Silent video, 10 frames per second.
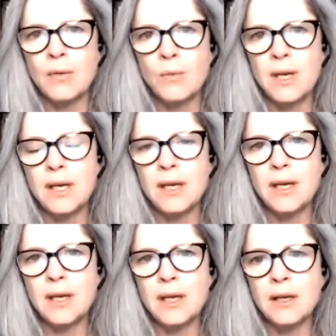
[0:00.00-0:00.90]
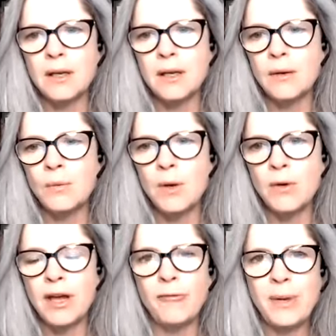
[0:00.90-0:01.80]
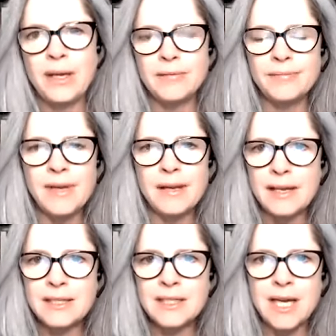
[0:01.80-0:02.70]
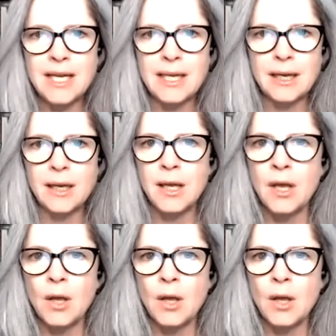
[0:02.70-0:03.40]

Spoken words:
we have been undertaking.